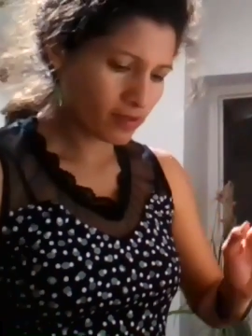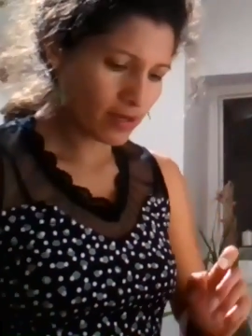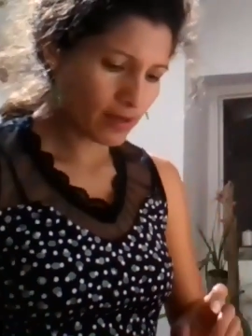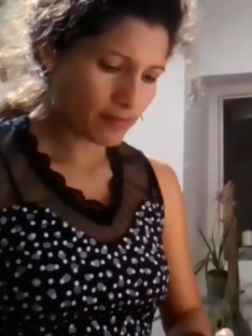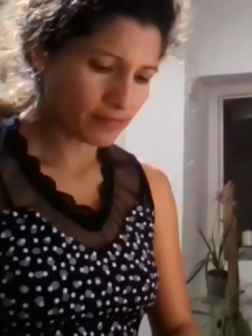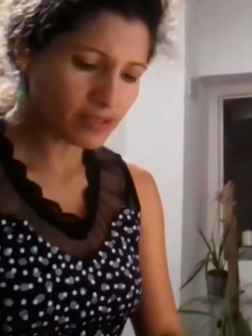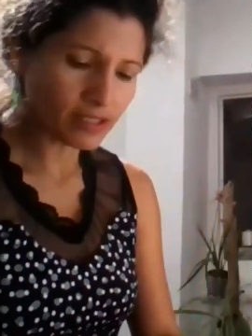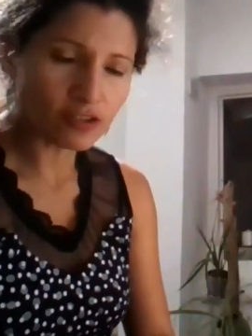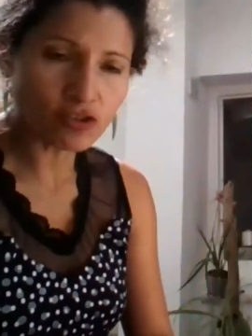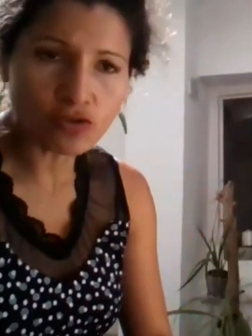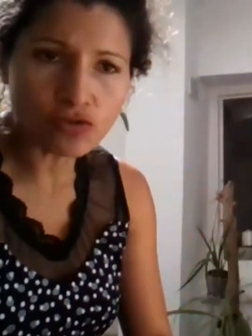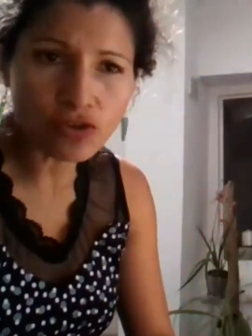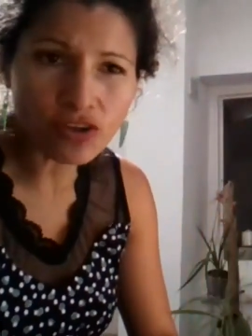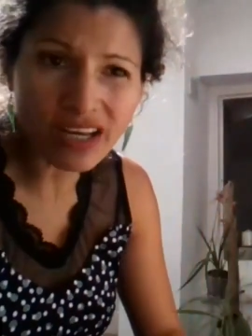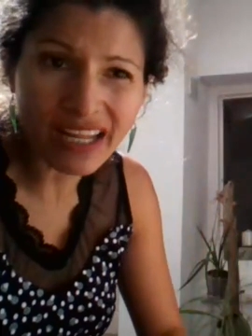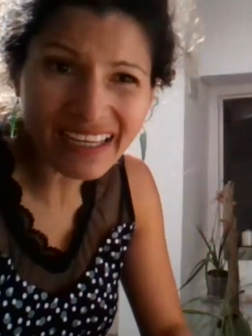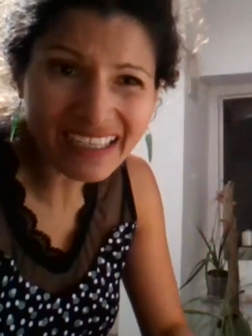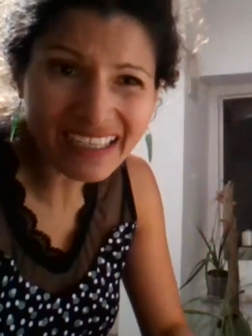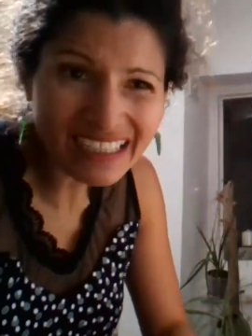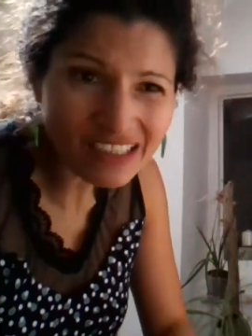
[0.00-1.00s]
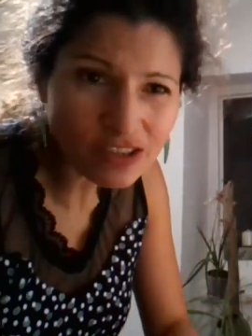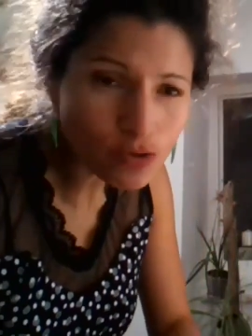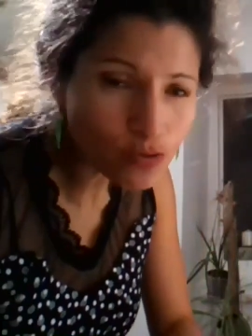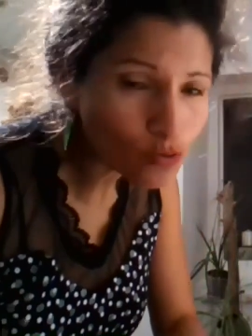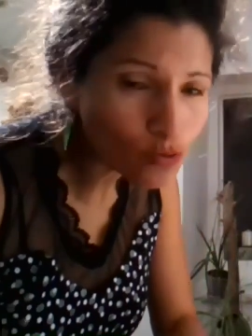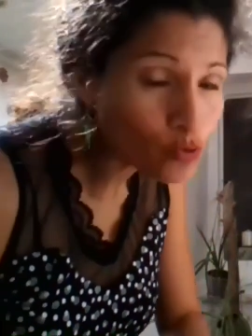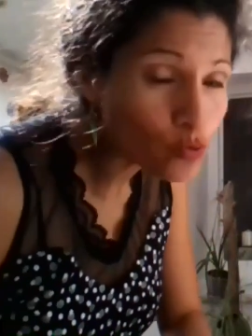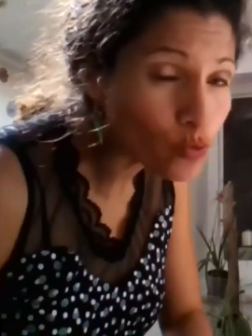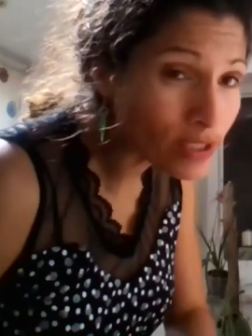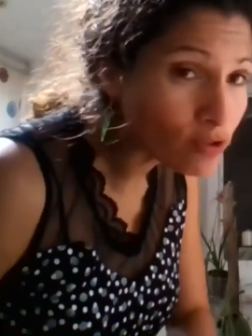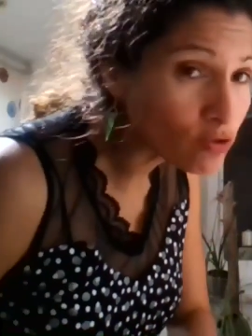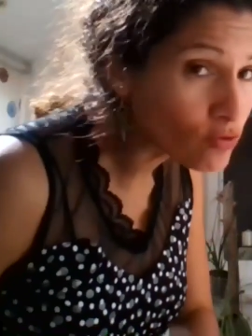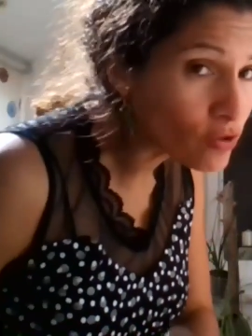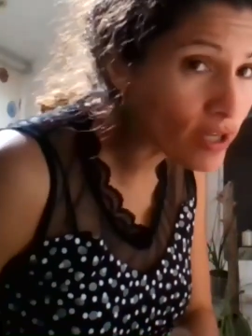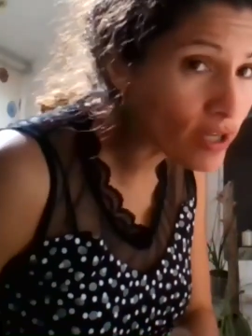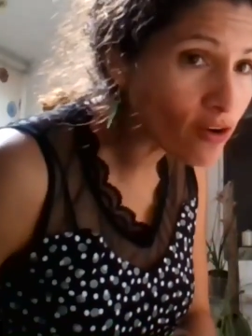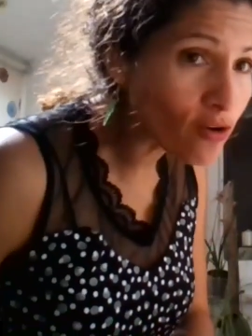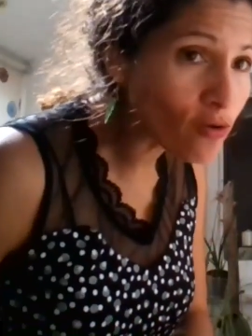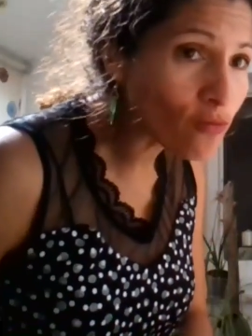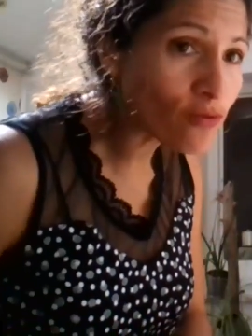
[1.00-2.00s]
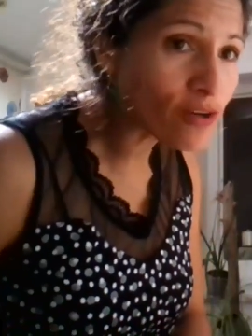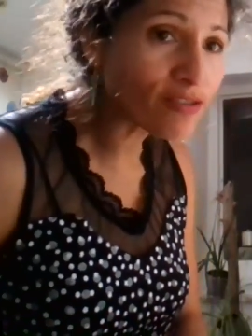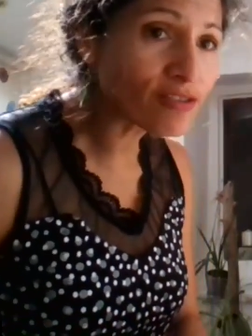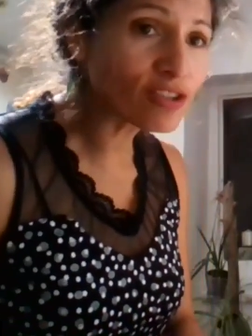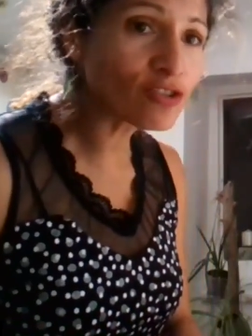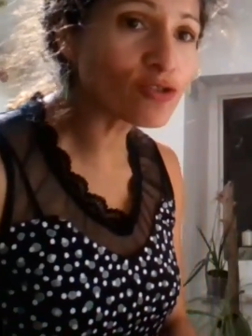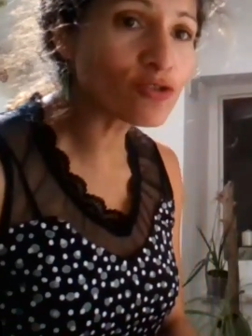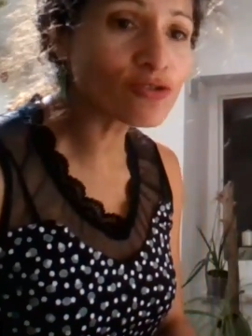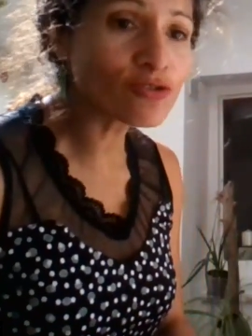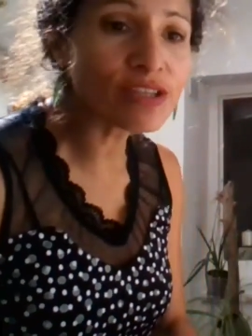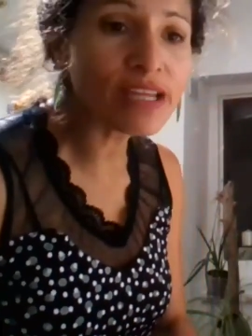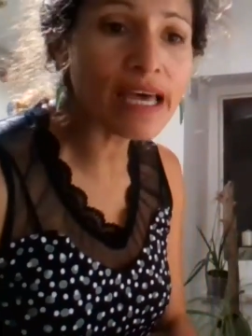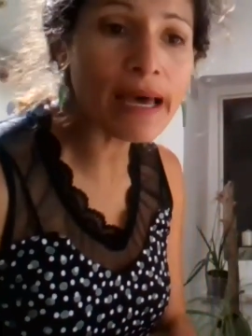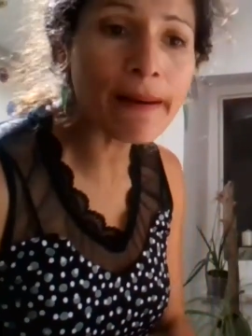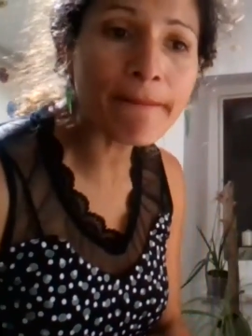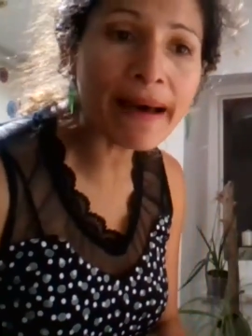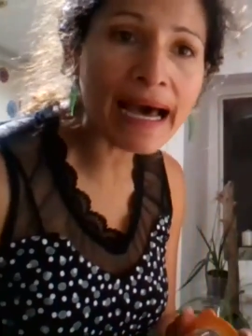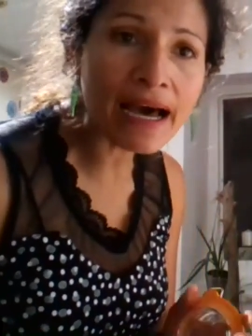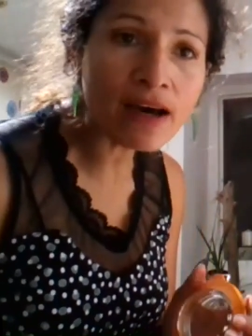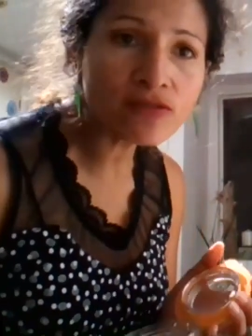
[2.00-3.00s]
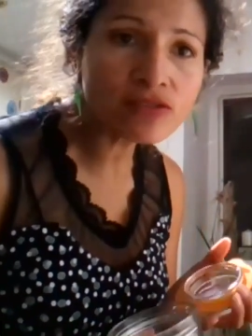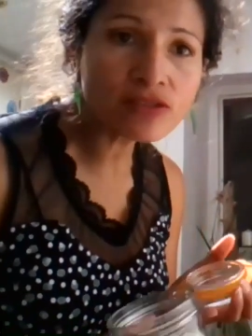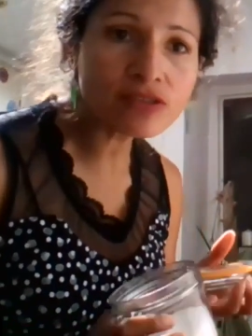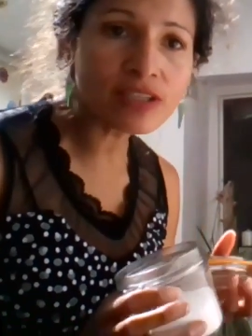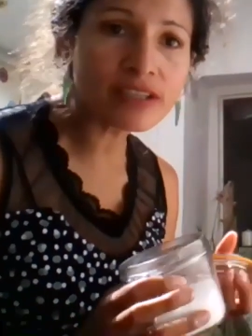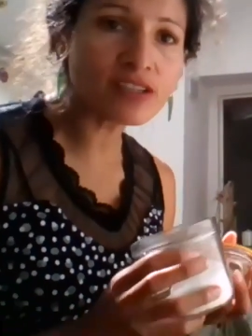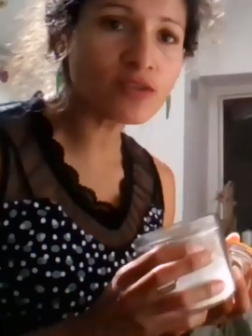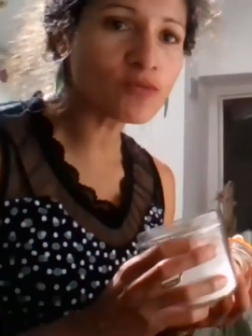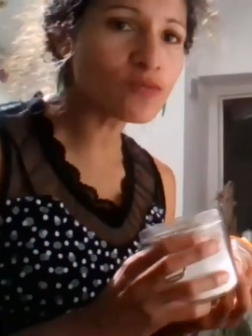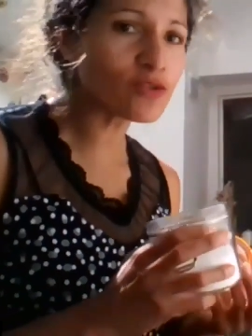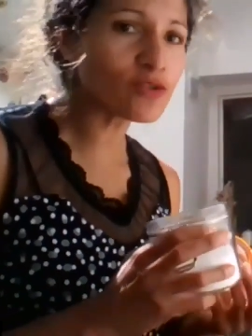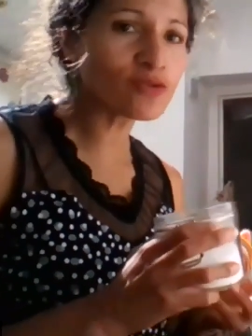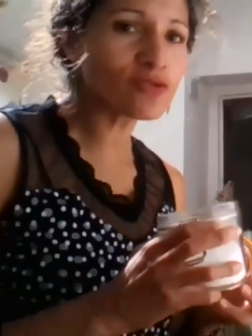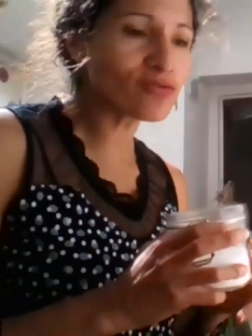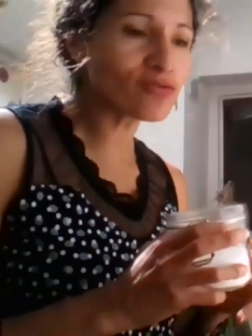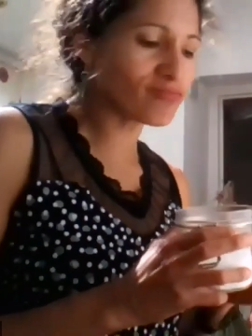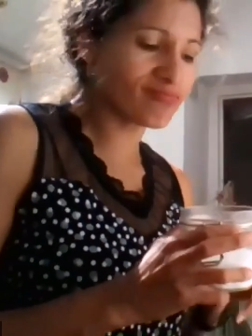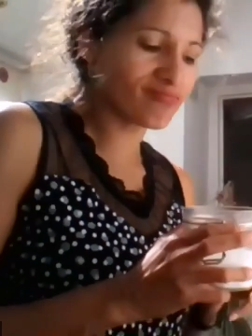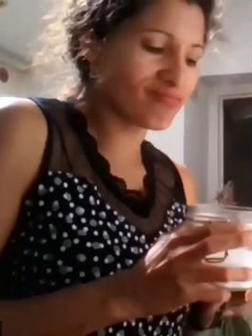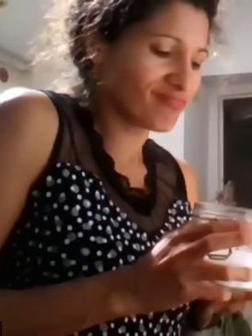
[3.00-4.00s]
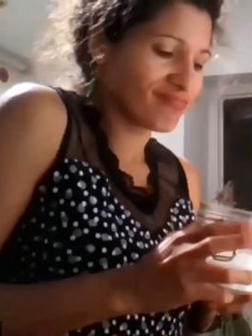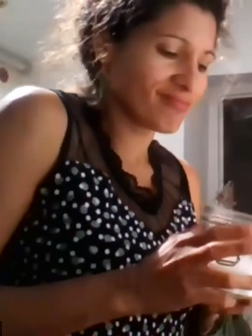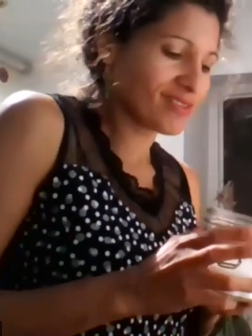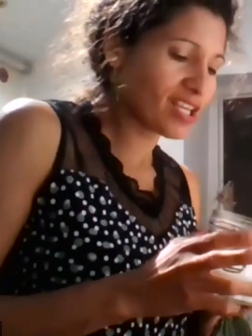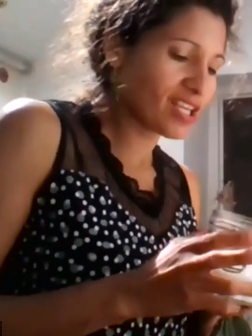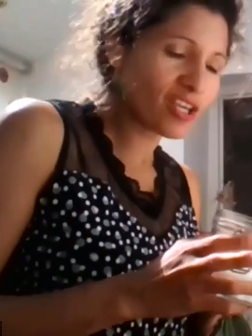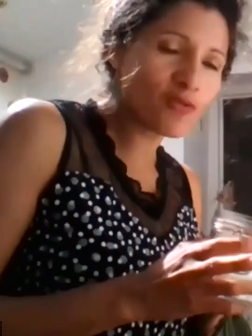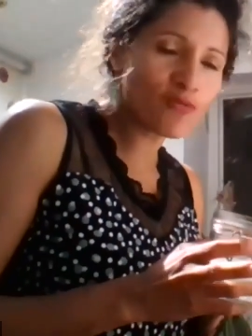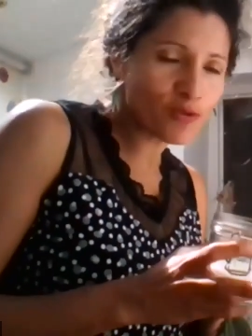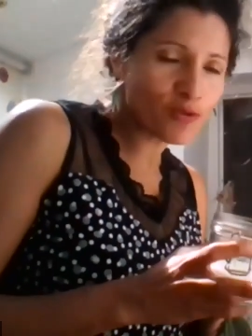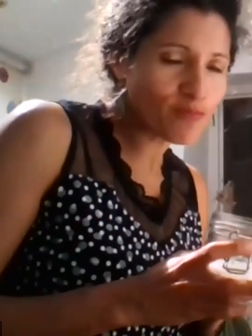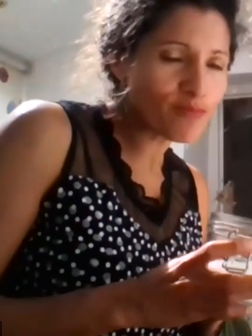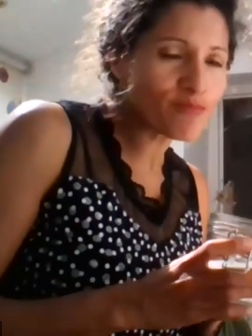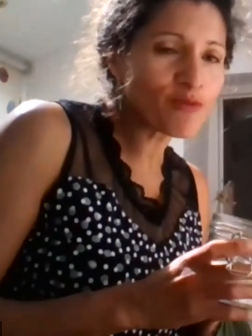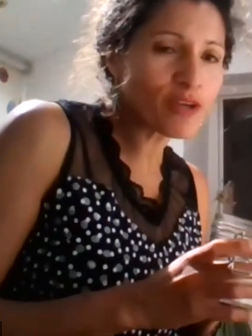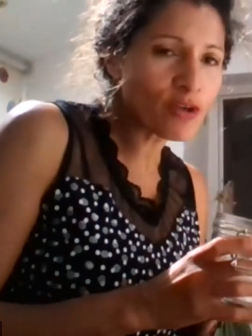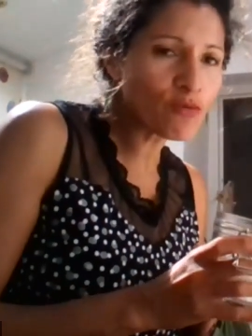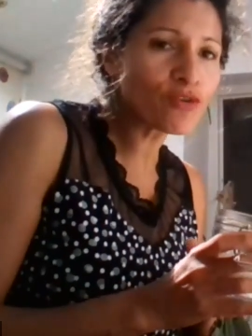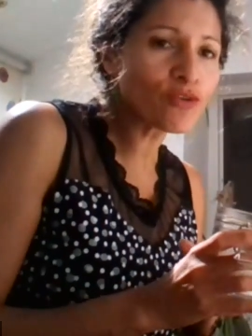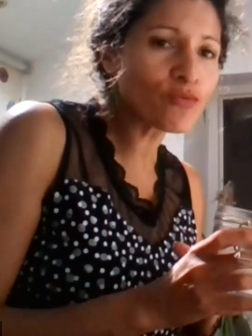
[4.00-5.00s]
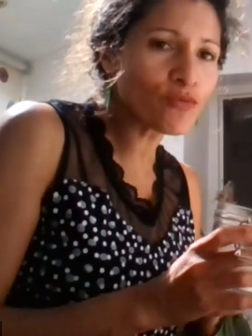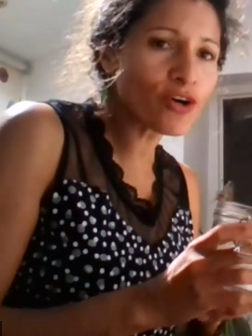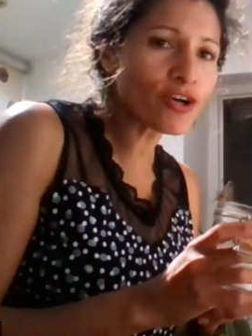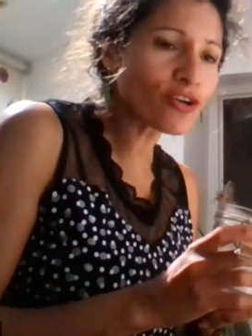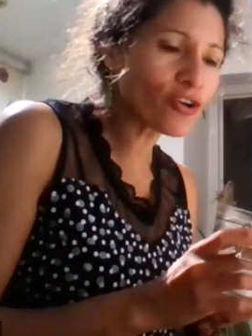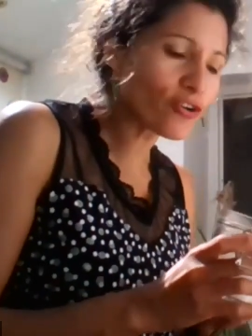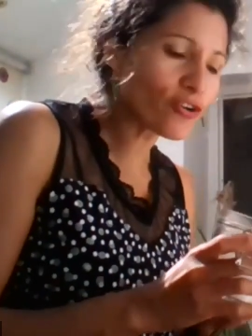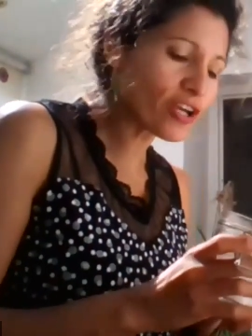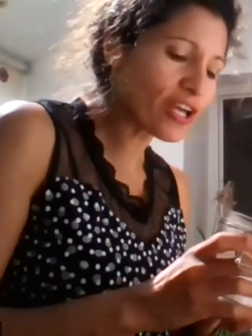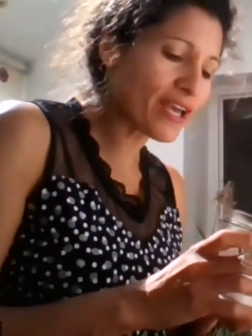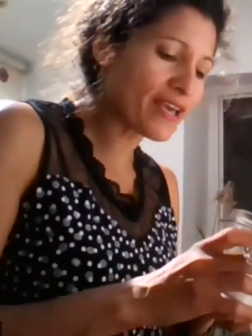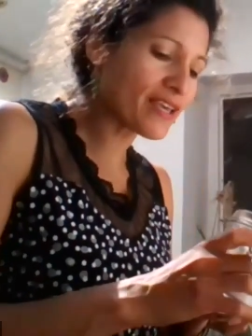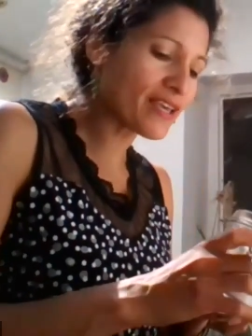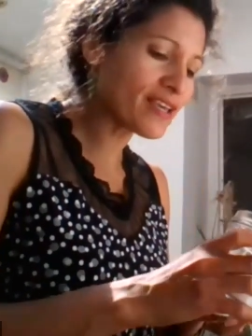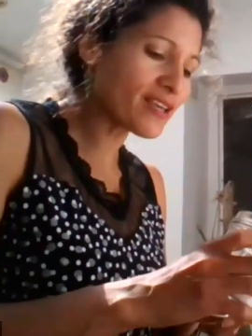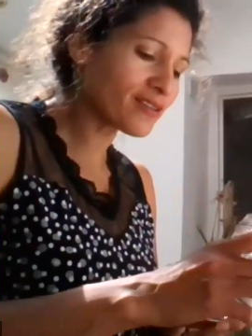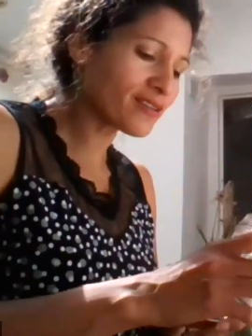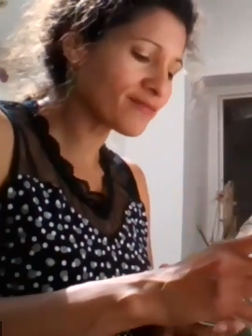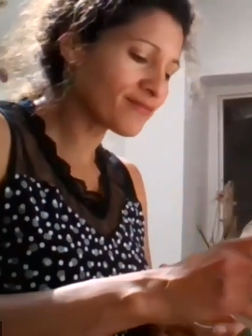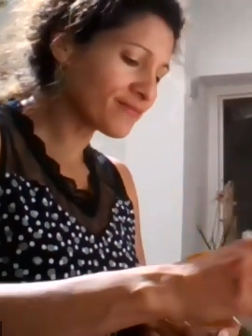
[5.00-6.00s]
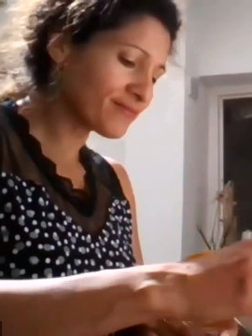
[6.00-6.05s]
If you don't like it too sweet, you can always reduce the amount, and it would work okay.